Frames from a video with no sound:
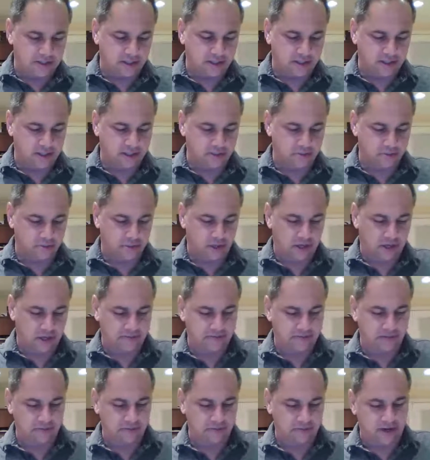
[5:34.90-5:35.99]
less than customer
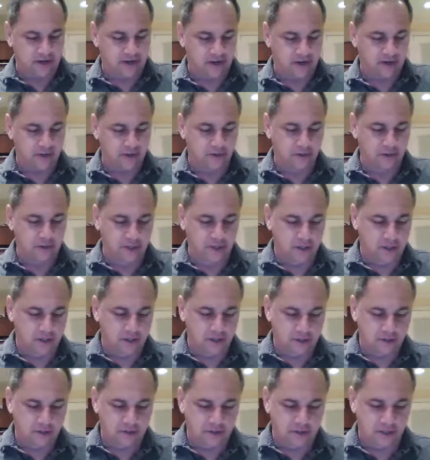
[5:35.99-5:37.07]
lifetime value,
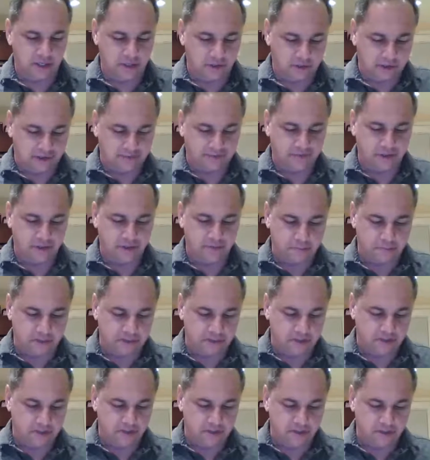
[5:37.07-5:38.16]
then you have good
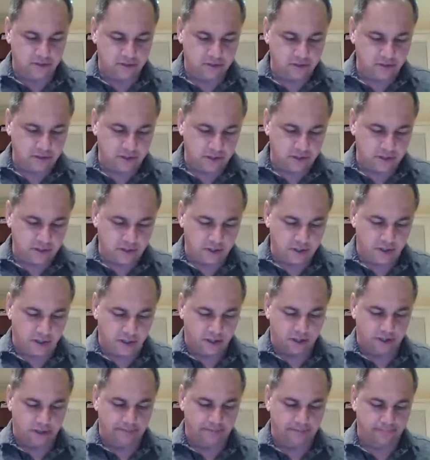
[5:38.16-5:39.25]
business.
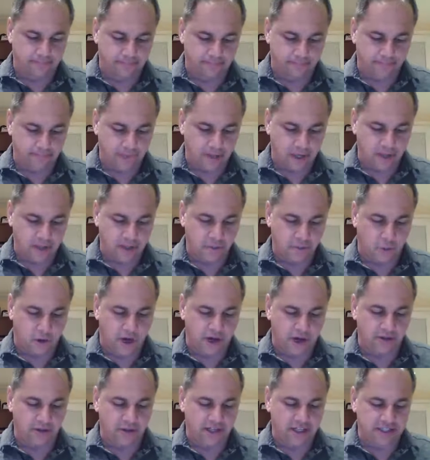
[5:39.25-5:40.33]

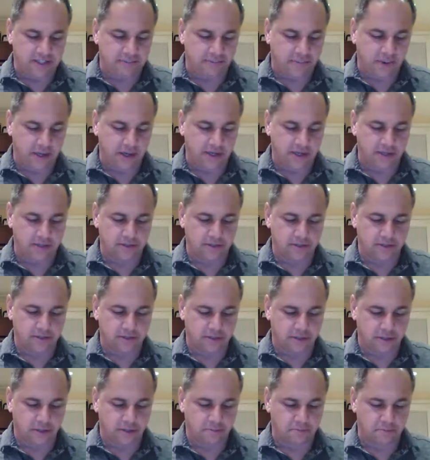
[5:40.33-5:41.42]
And the wider that spread
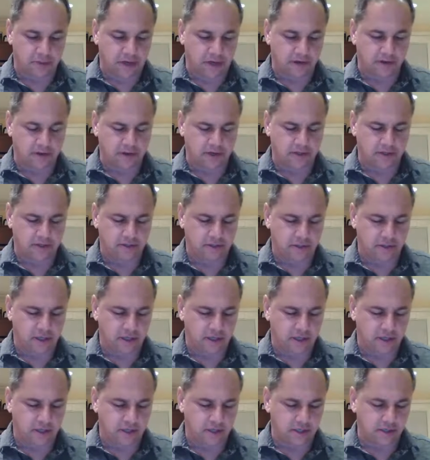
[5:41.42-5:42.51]
is, the better it
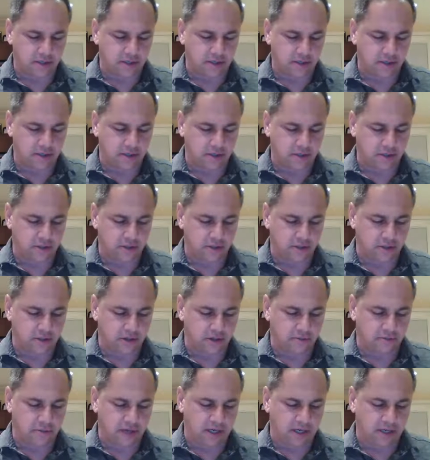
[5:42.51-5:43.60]
is. And
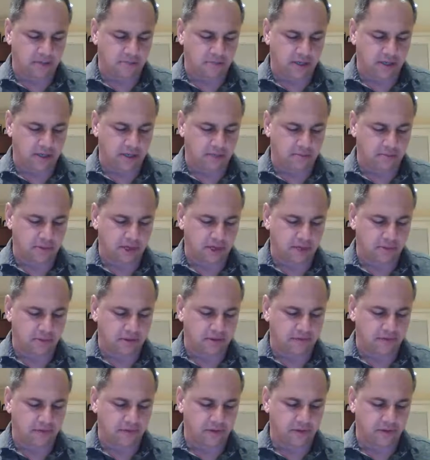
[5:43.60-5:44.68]
they're making money, they're making
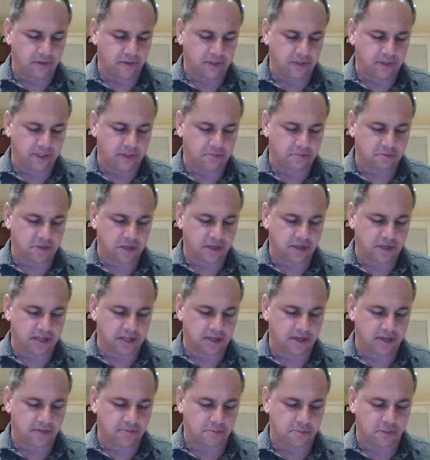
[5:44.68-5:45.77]
revenue. It seems like
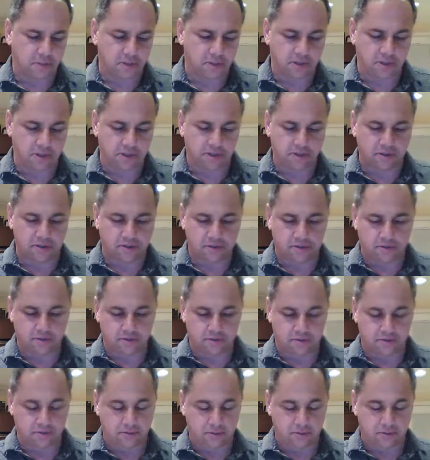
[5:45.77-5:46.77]
that number is